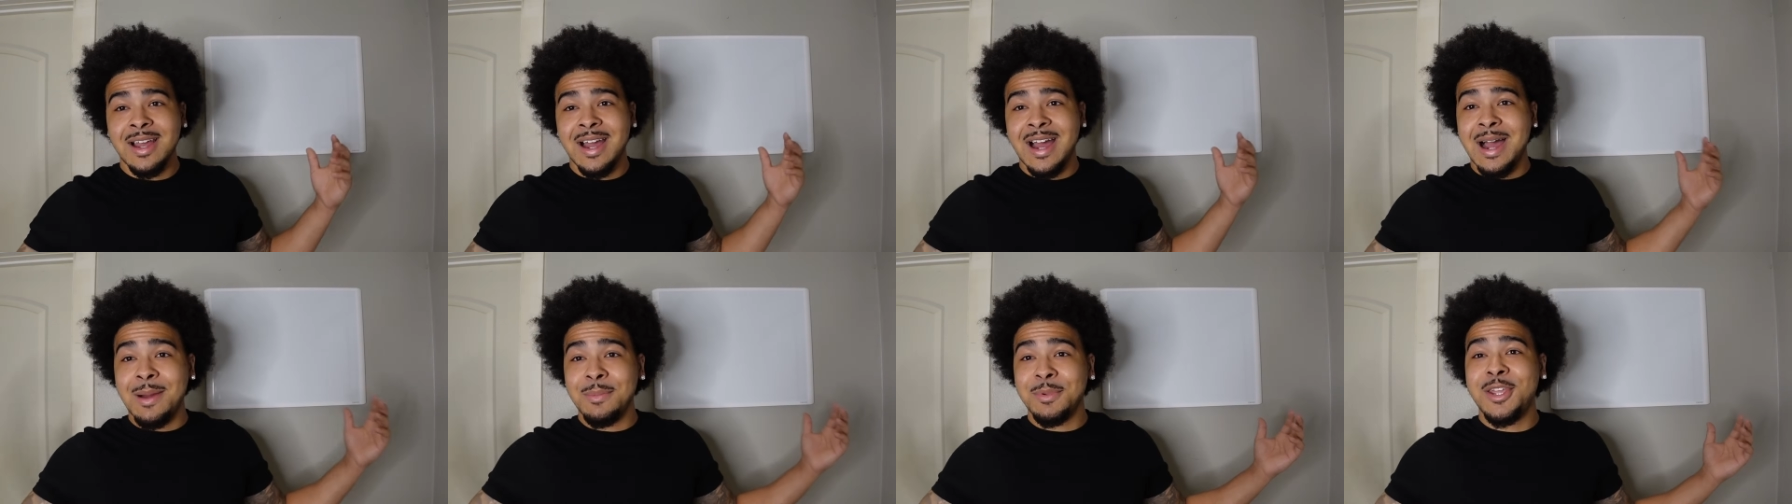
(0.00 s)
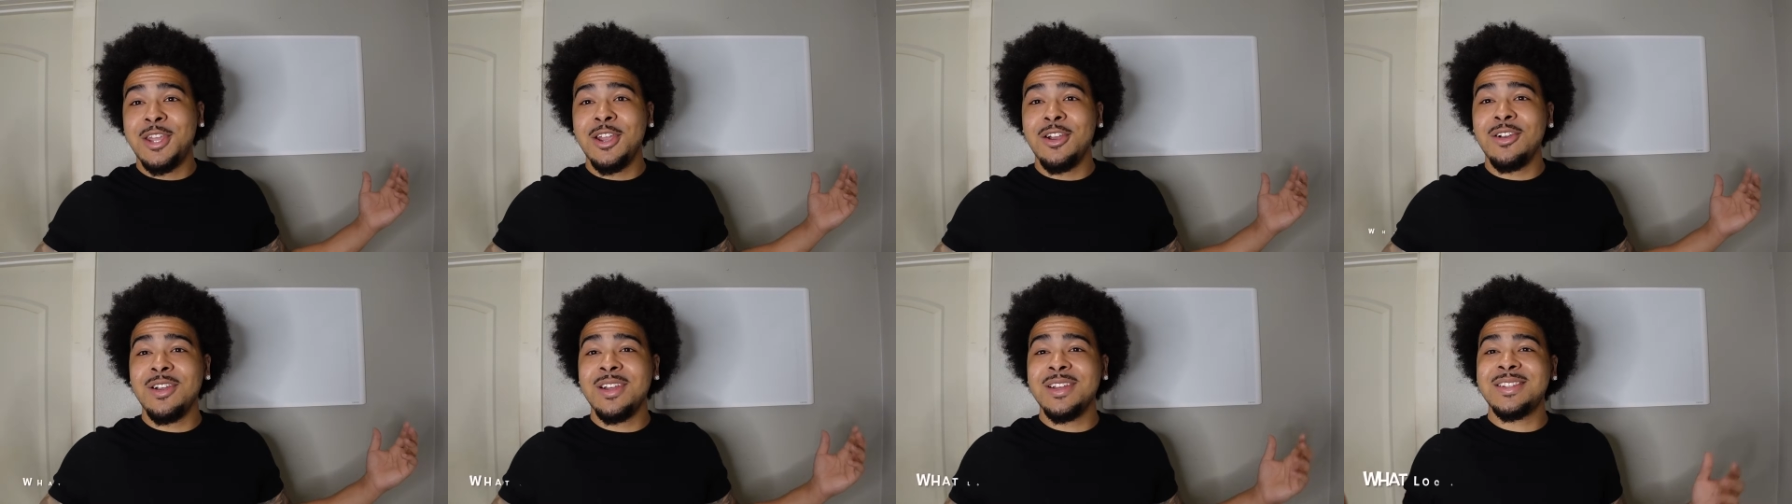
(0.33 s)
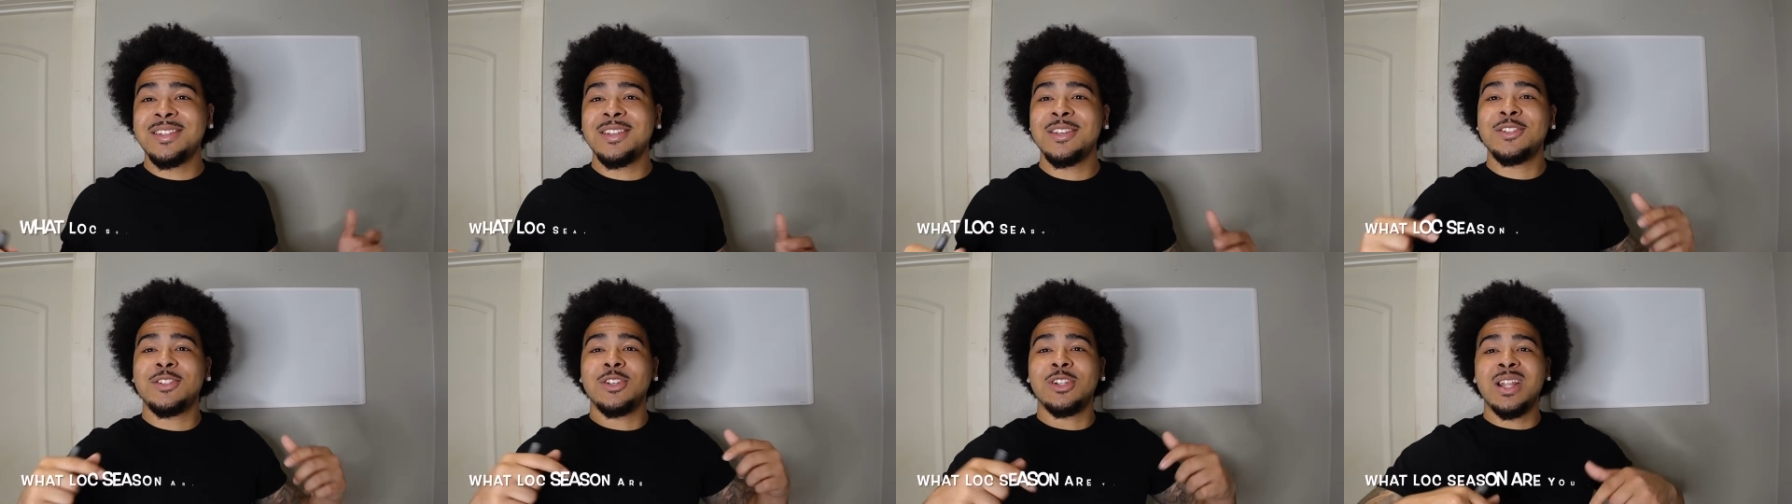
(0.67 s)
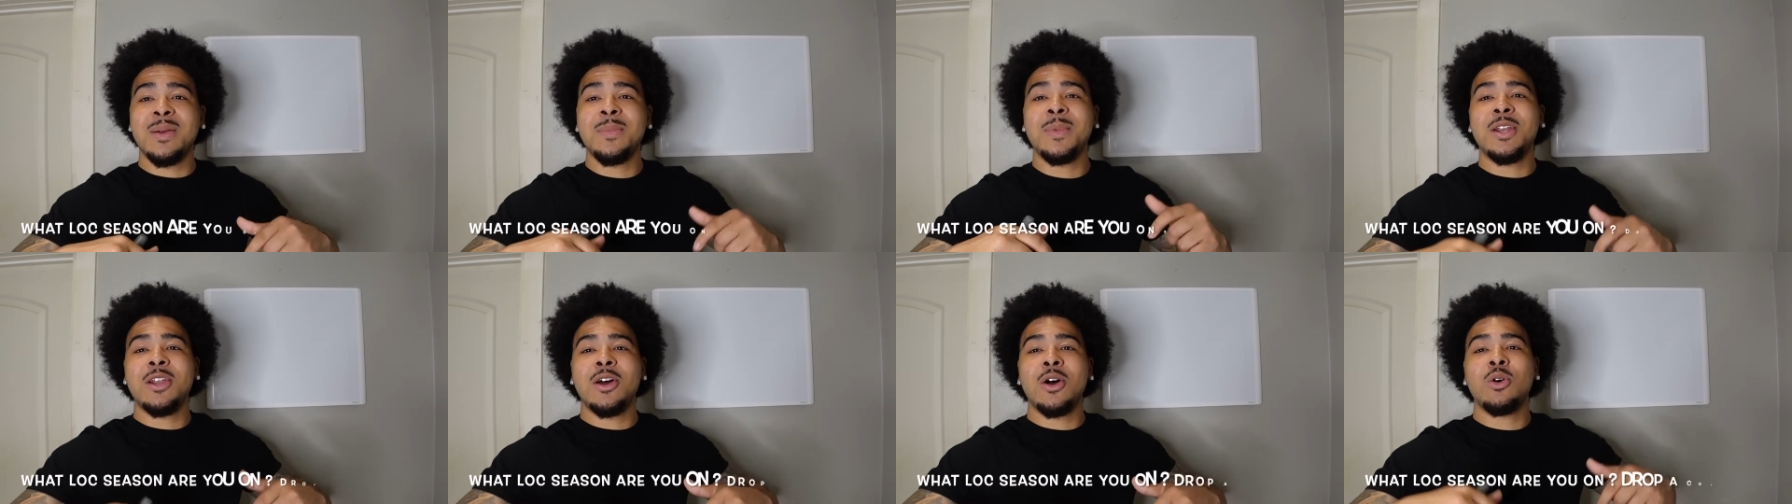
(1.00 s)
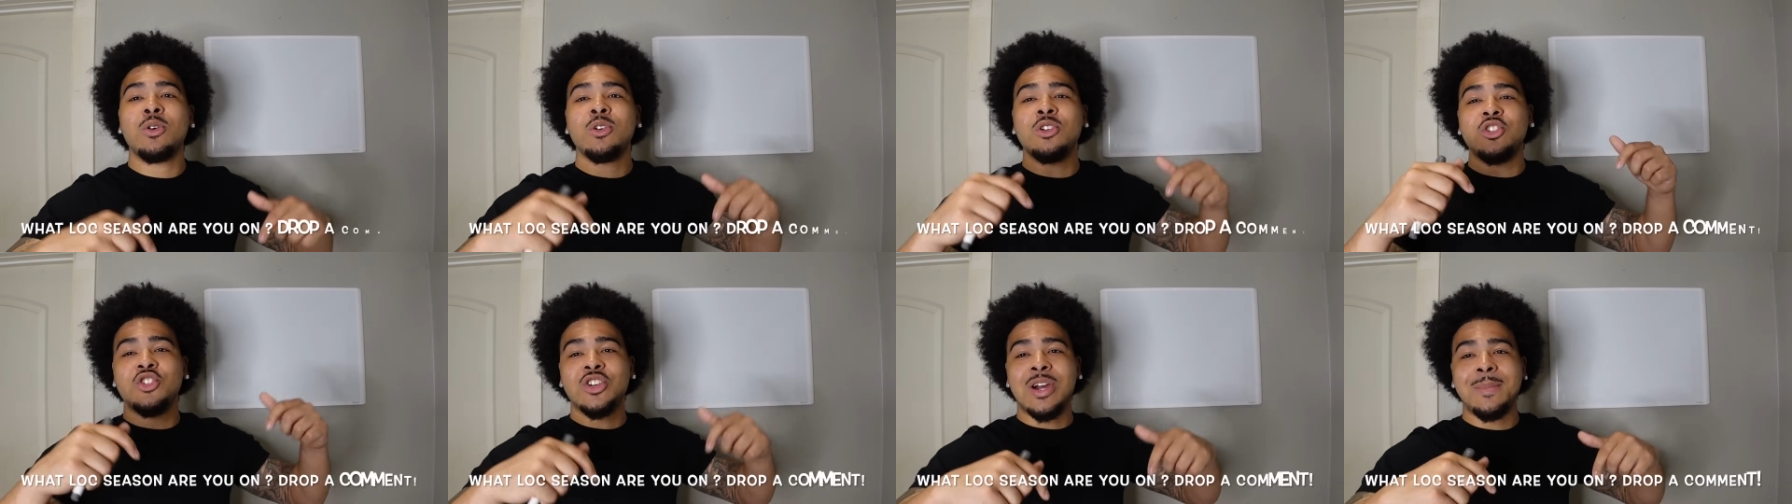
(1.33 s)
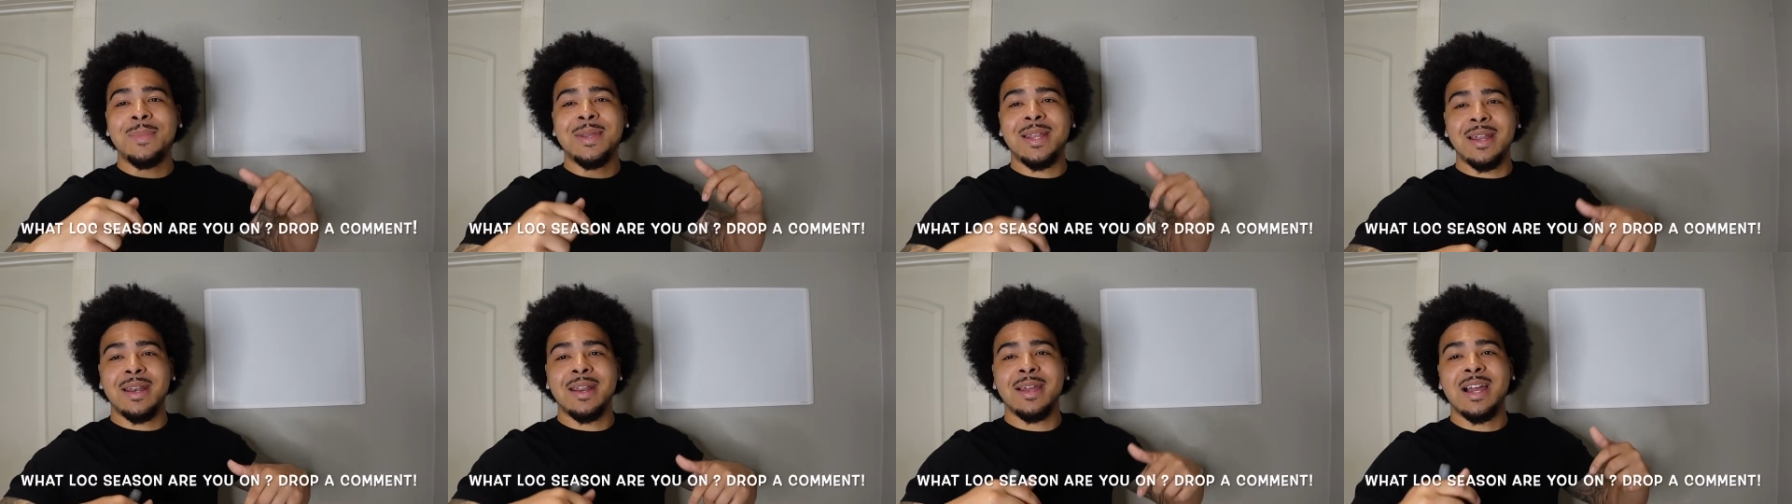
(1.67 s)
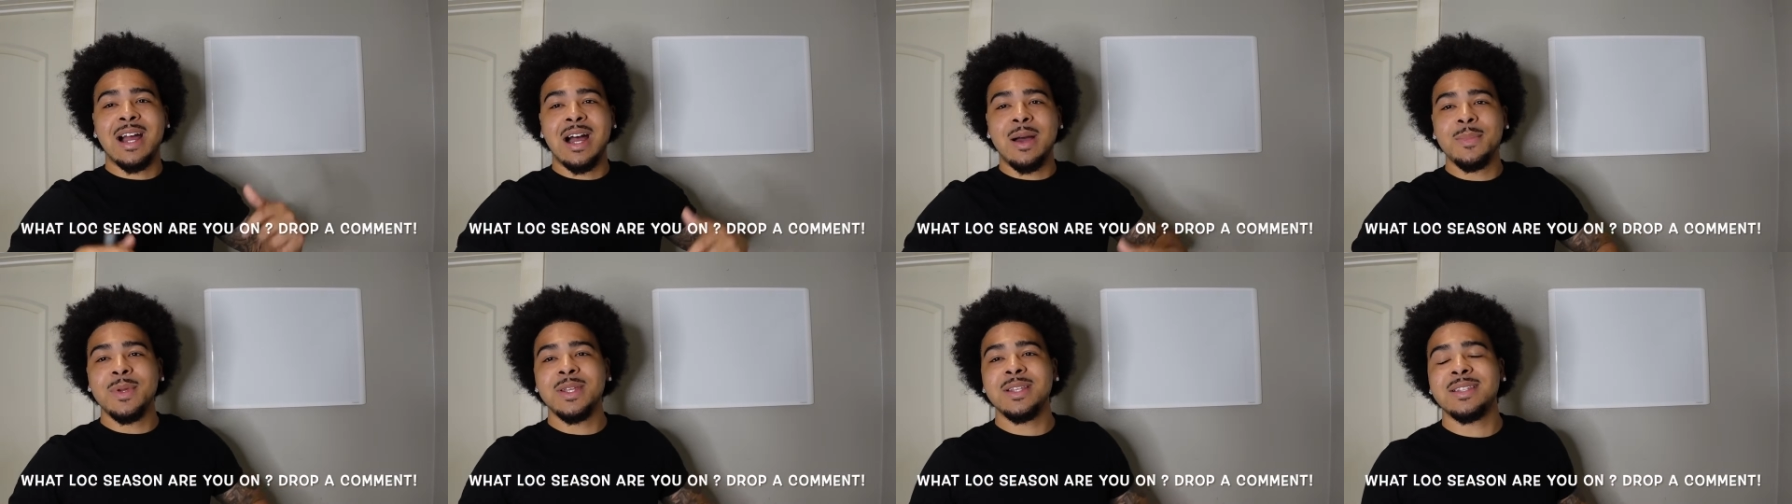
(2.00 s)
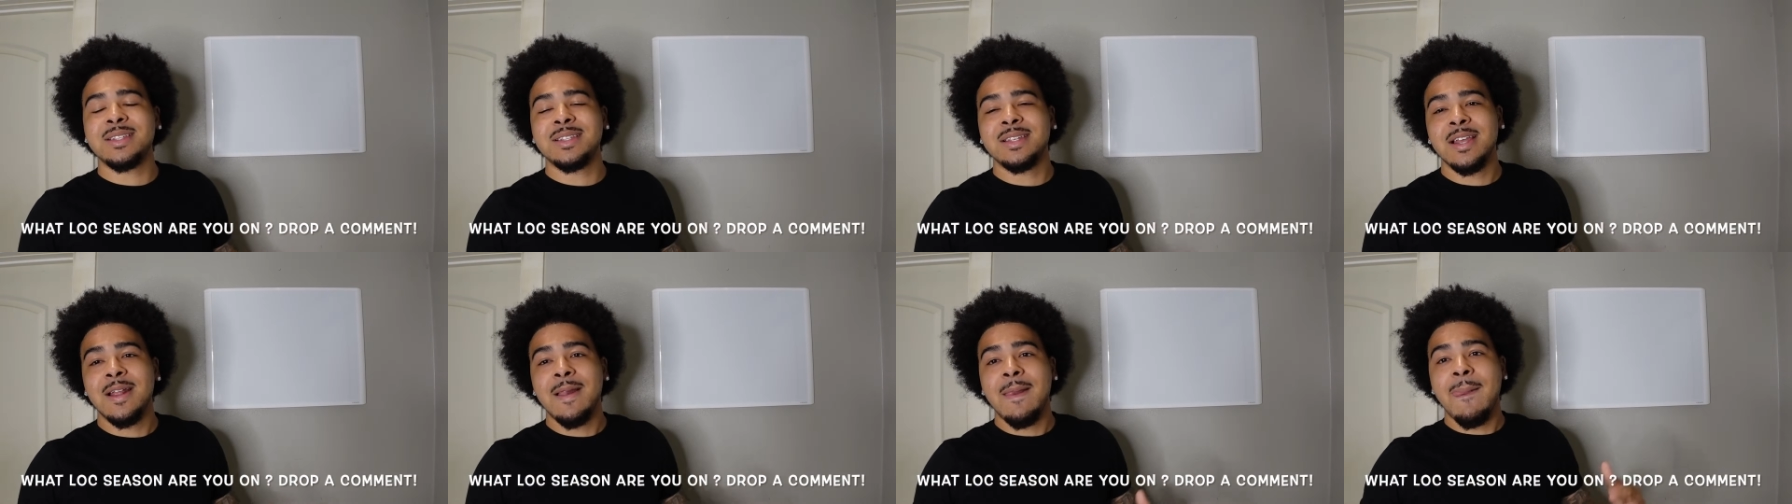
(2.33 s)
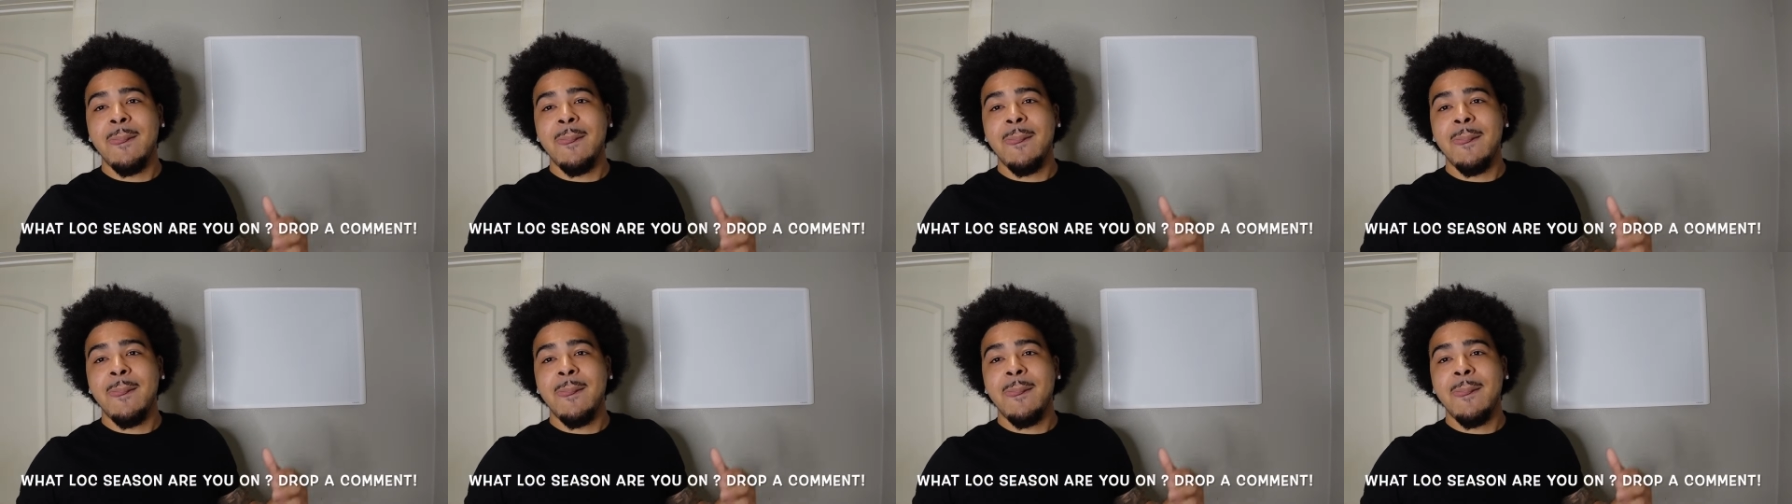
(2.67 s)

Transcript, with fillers: I'm curious, so let me know, drop it down in the comments.